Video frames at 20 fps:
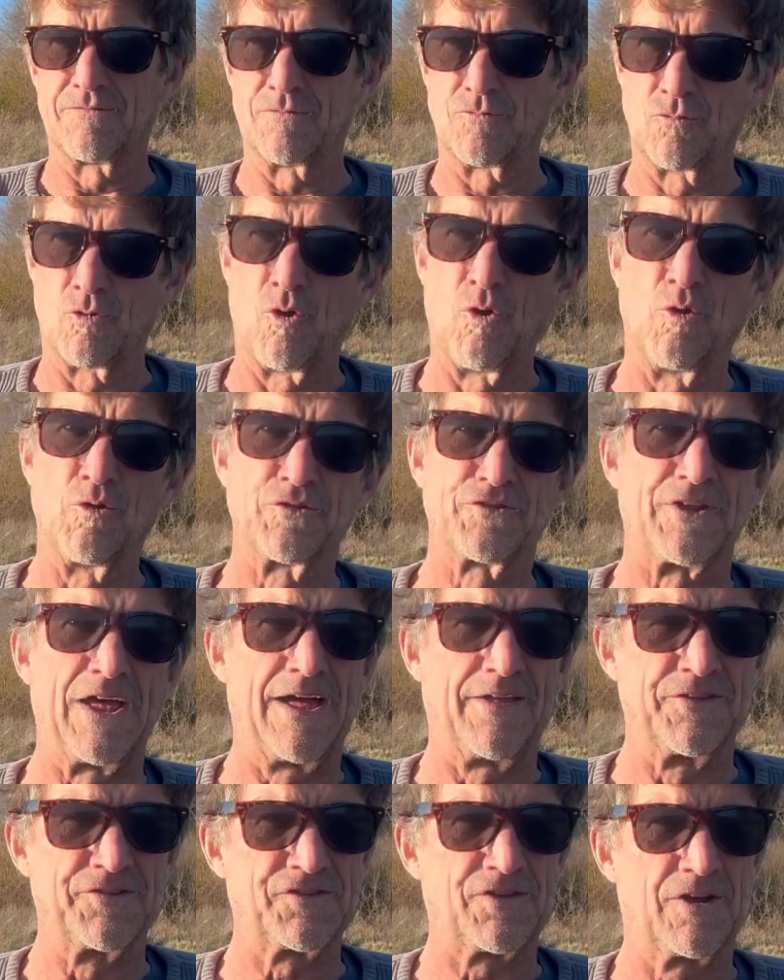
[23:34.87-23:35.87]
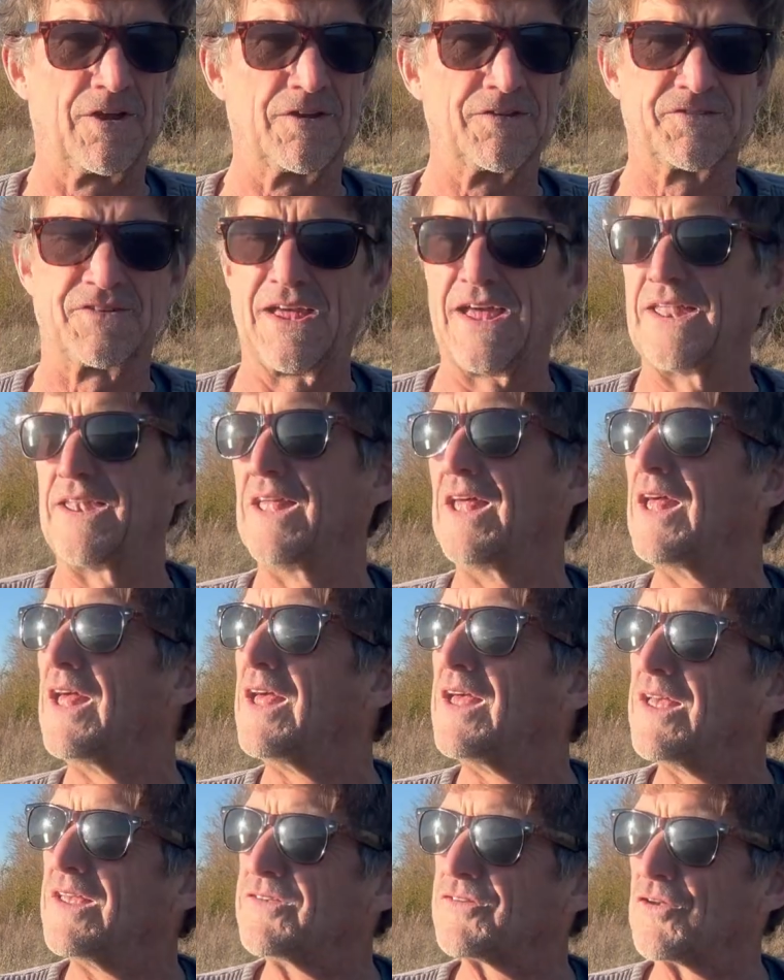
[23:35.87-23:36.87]
rolls down the stairs dead.
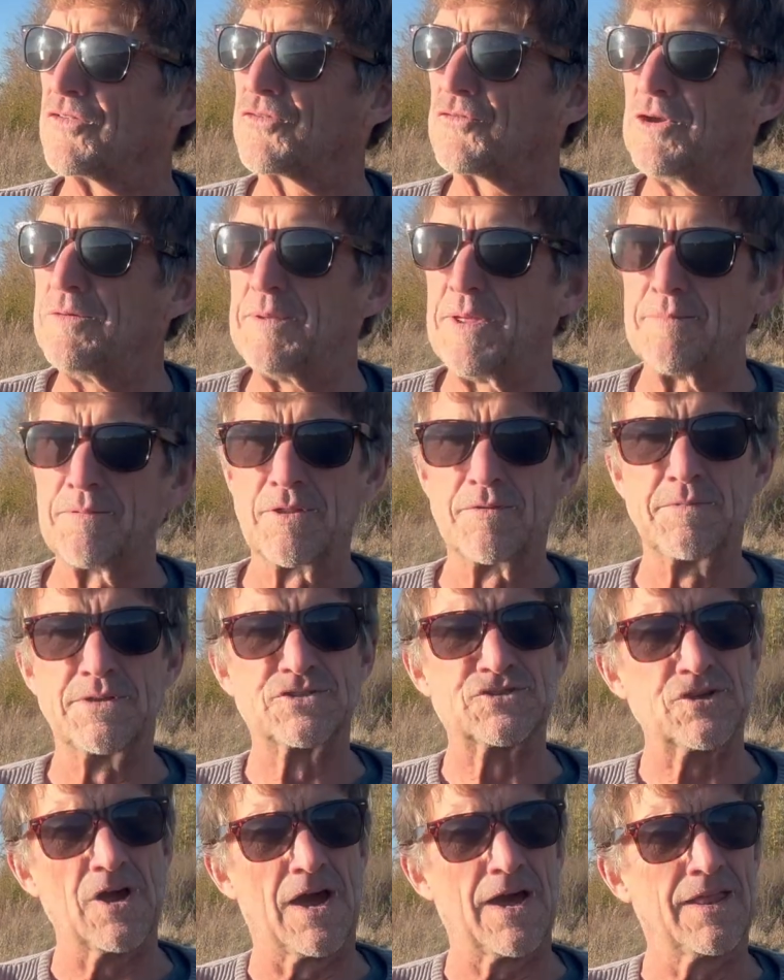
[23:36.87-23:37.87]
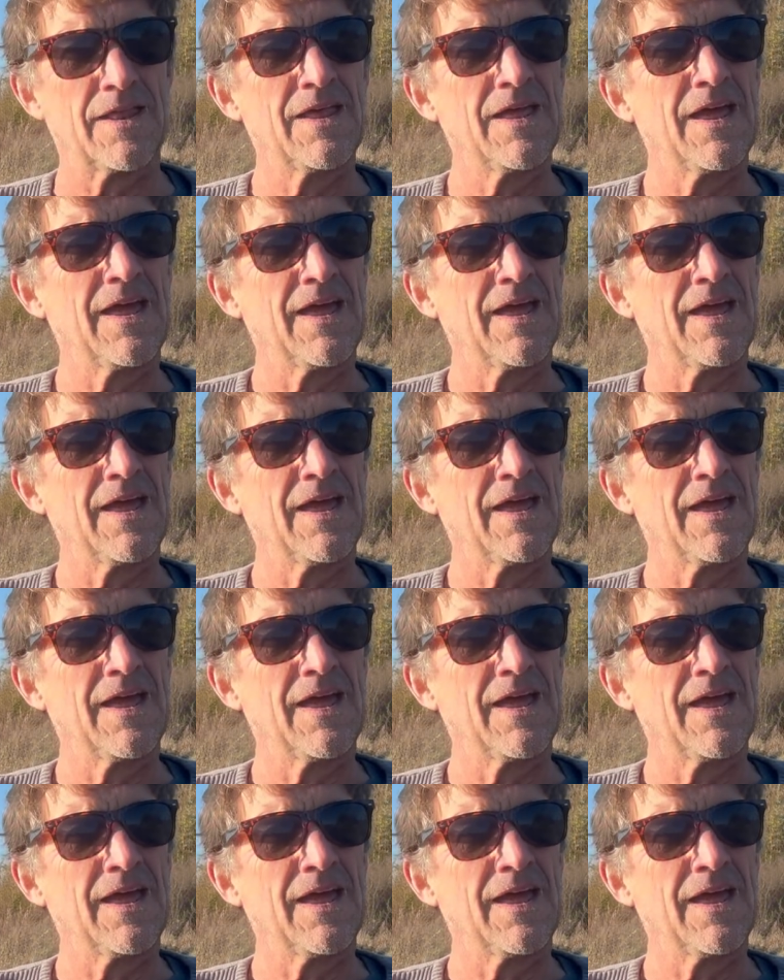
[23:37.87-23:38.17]
So 3 people have been shot,